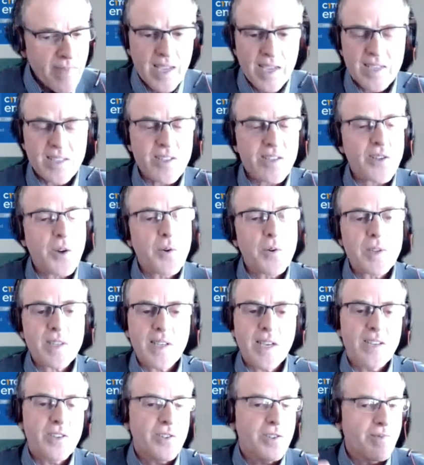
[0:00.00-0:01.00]
is so
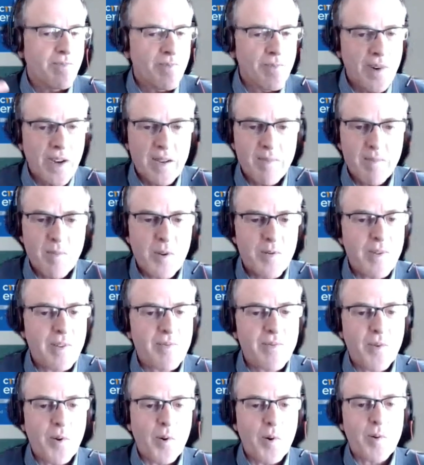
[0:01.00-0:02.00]
essential, right, moving
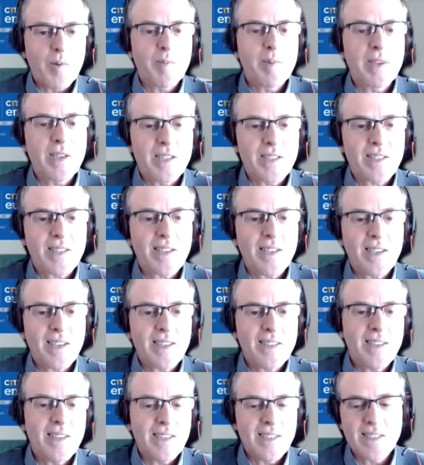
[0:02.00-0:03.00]
forward, because,
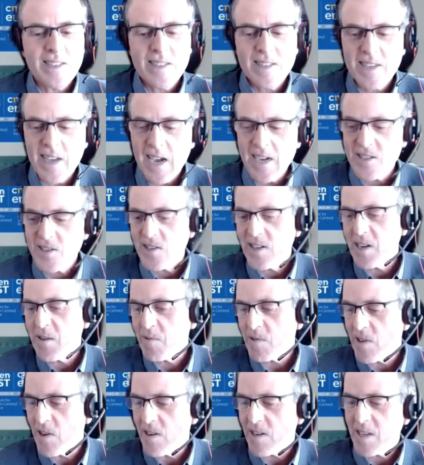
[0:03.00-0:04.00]
and then Tasha and I
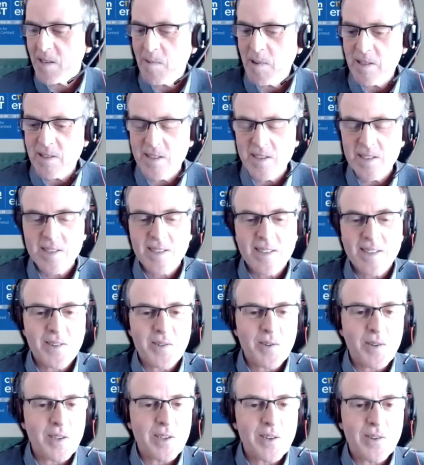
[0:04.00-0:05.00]
were talking about this
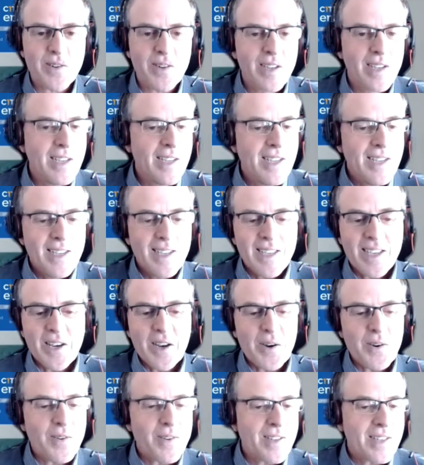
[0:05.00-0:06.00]
earlier,
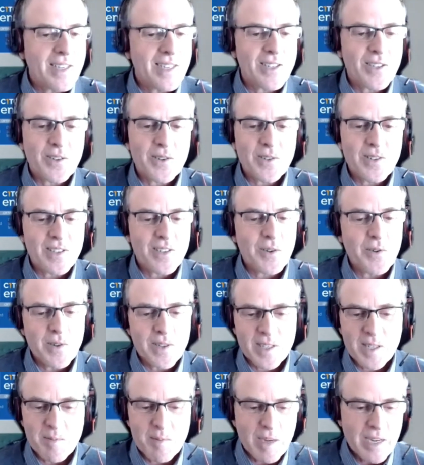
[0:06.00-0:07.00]
digital is
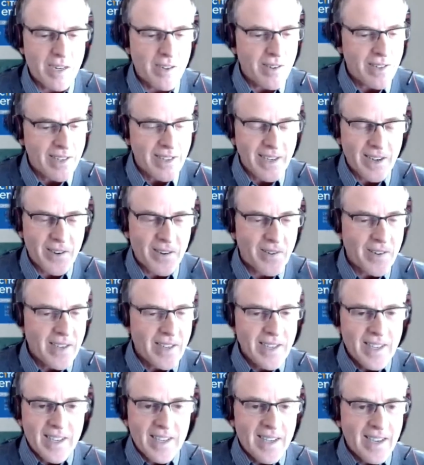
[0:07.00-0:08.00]
always about,
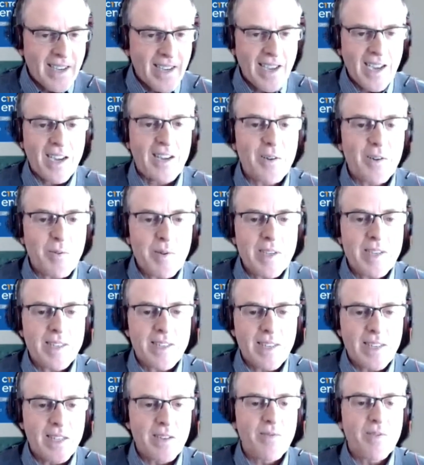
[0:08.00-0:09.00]
how do we
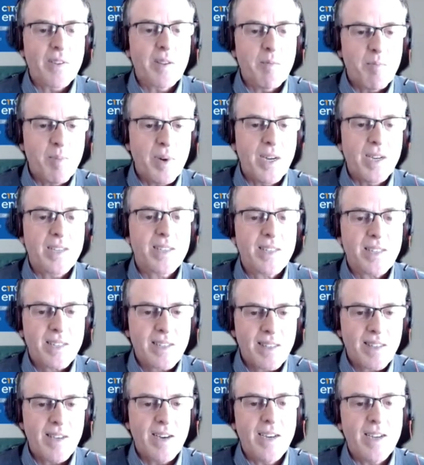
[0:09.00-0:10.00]
deliver the best
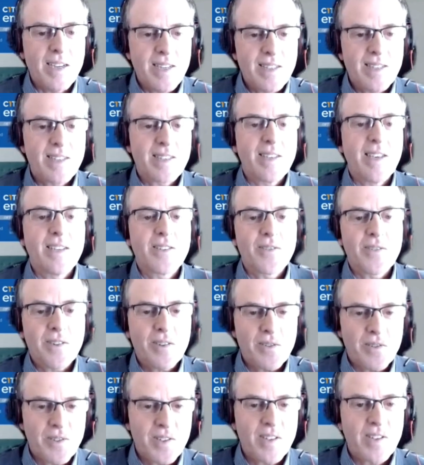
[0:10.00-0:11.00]
client-centric
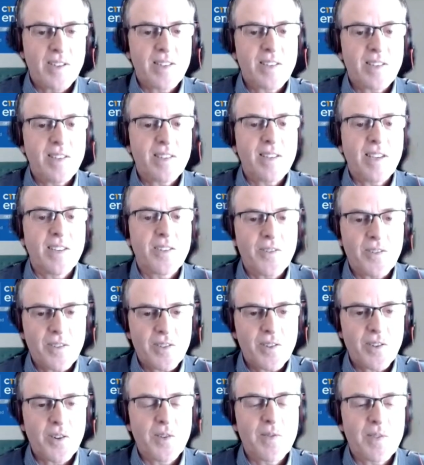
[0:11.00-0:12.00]
or citizen-centric
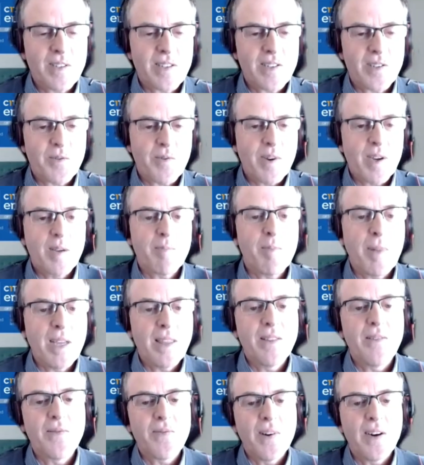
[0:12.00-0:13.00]
services, right? And
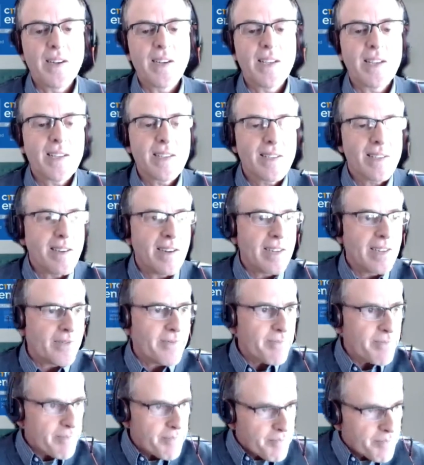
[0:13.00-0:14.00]
the funding kind of
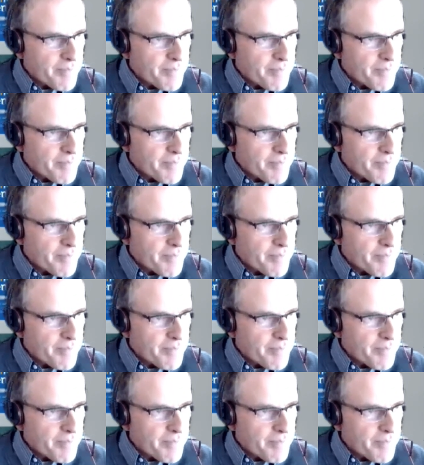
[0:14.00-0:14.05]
